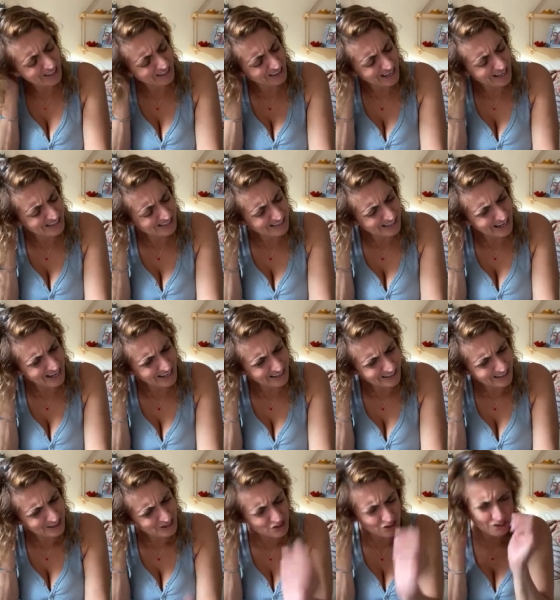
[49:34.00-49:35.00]
Guys,
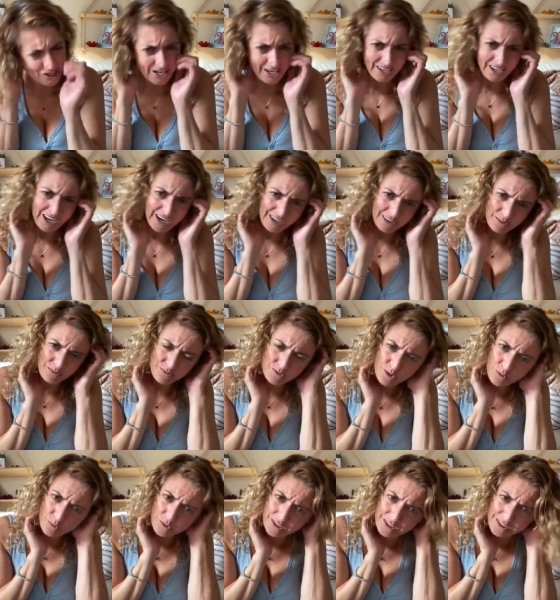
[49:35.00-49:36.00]
I gotta check. I
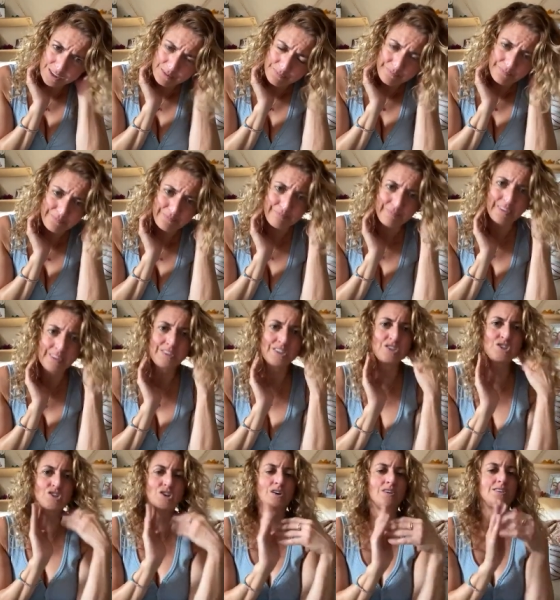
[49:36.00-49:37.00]
don't know what
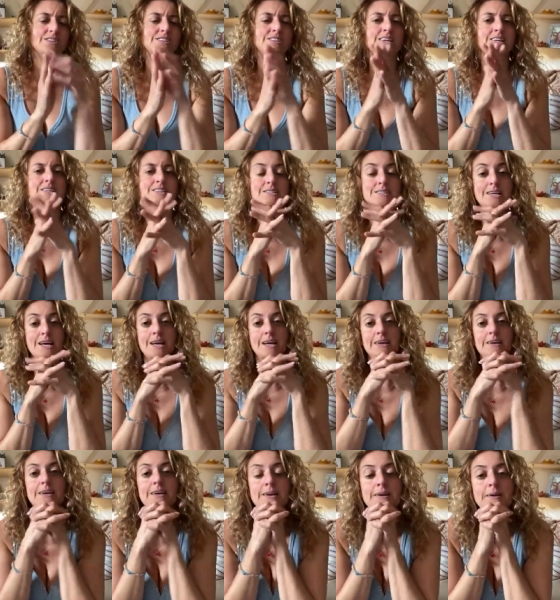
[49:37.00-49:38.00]
the charts say
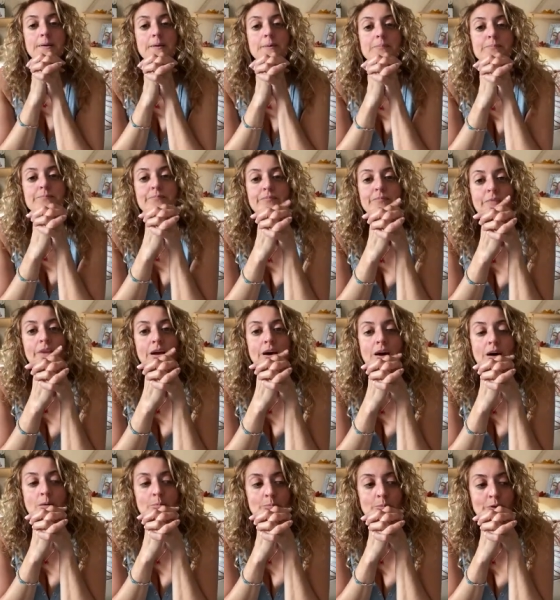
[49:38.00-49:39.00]
today.
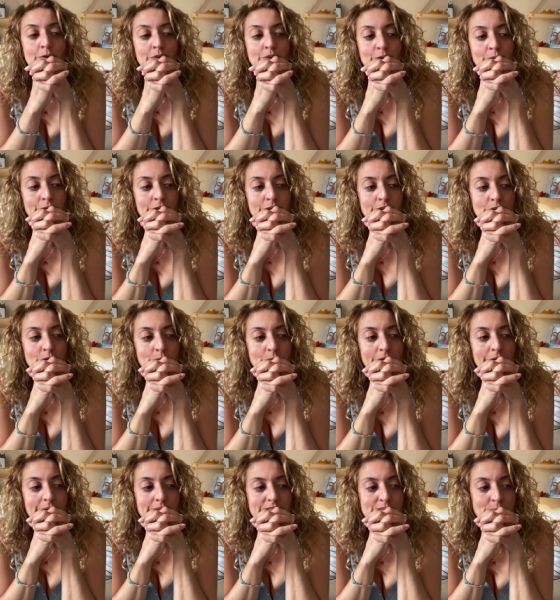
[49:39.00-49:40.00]
Mercury and
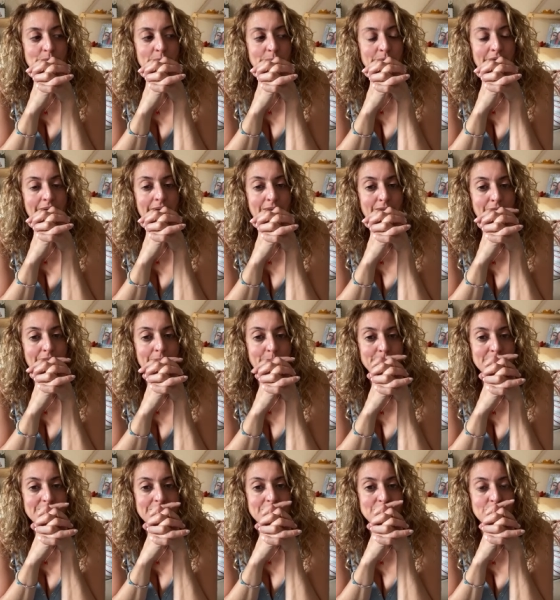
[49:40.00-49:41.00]
Uranus might be out of
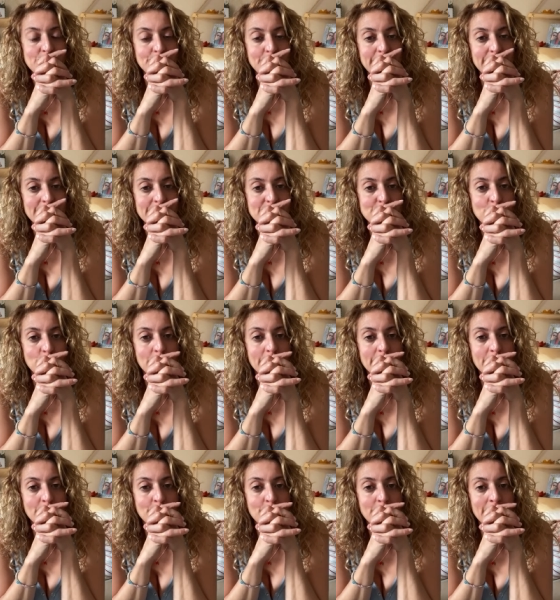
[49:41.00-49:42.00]
opposition by this
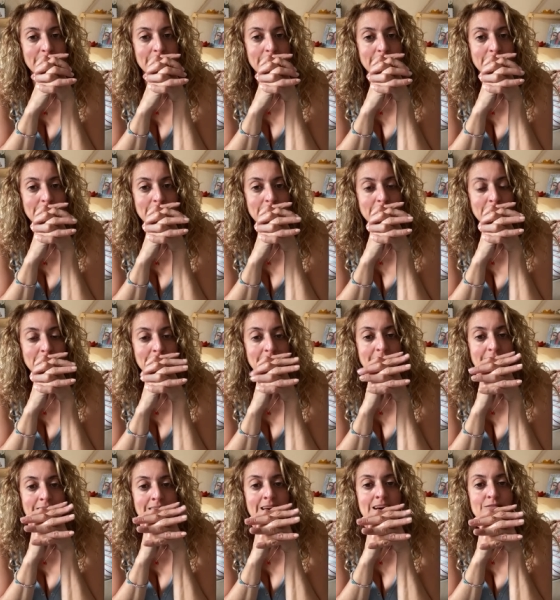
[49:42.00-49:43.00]
point. But
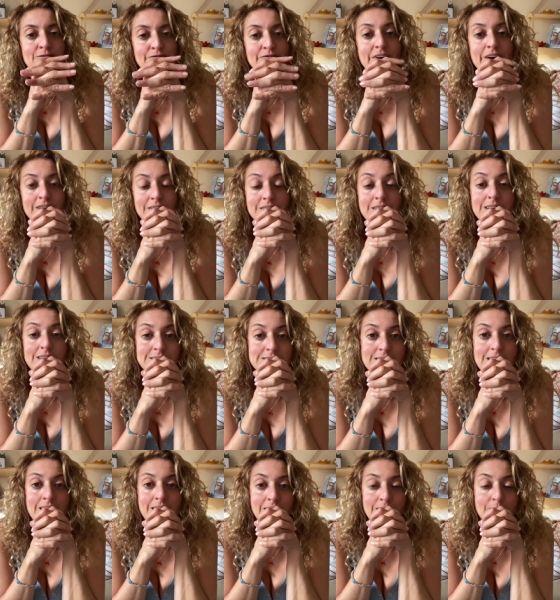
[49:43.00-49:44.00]
like it had fucked
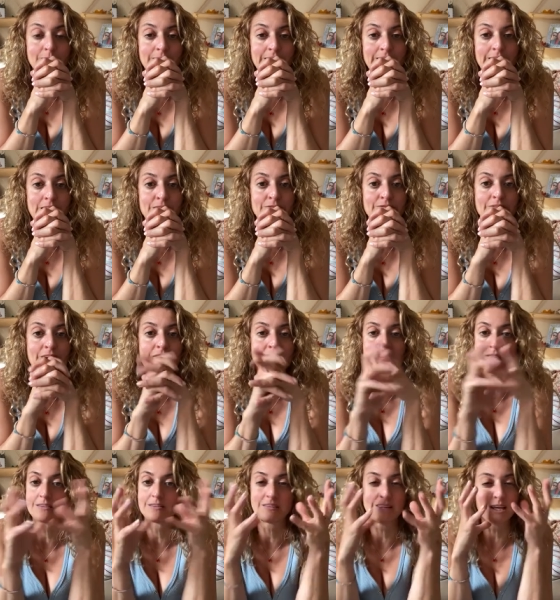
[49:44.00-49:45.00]
things up. It had
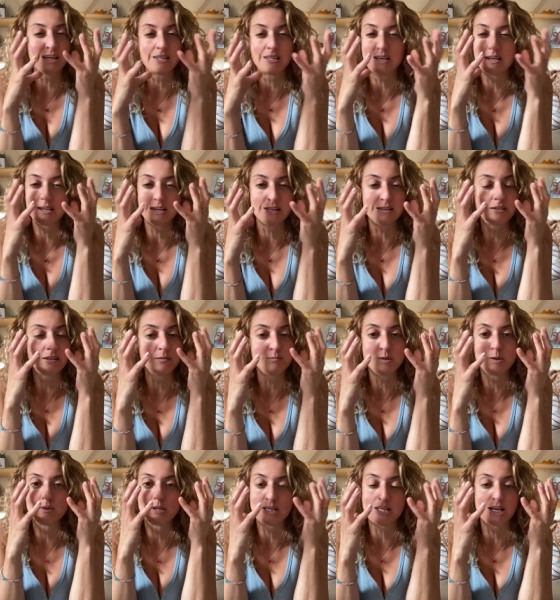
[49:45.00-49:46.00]
fucked thinking and
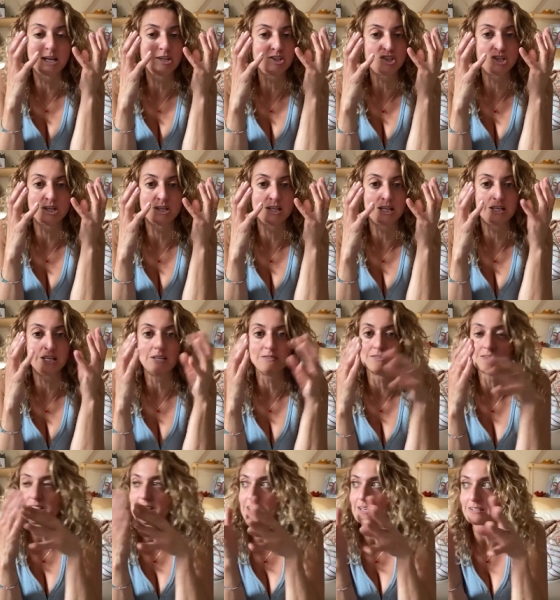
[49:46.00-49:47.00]
communication and
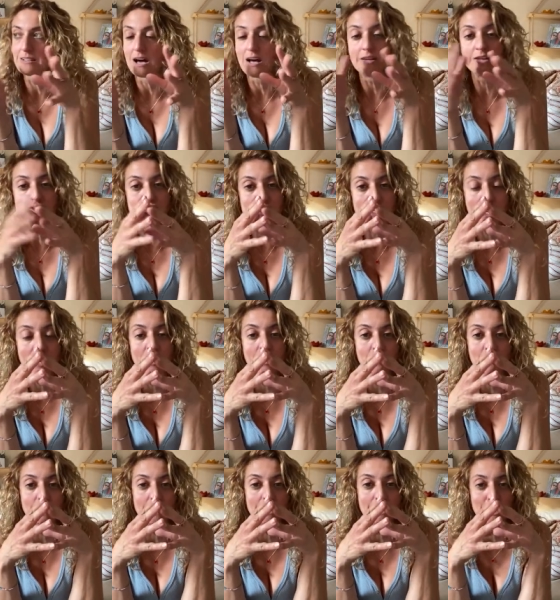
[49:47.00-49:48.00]
even technology
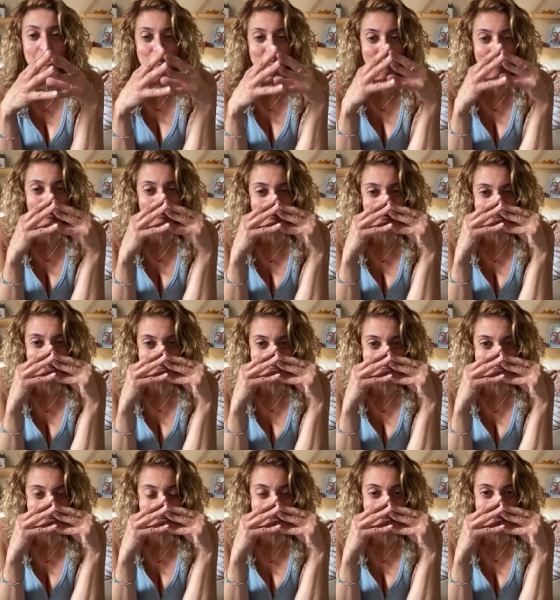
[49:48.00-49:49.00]
up. It really
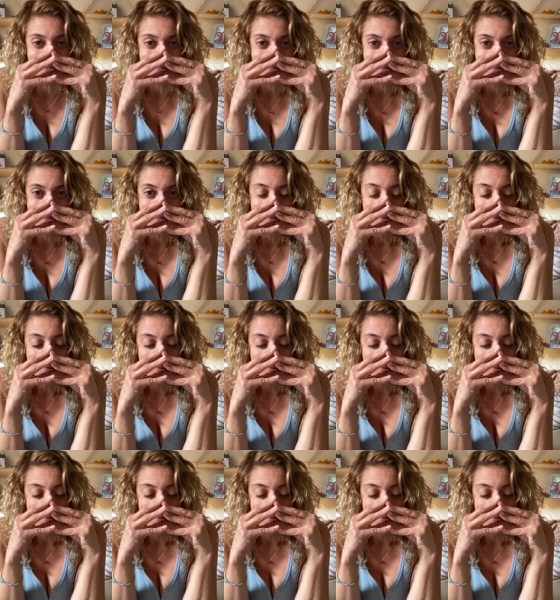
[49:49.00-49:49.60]
fucked it up.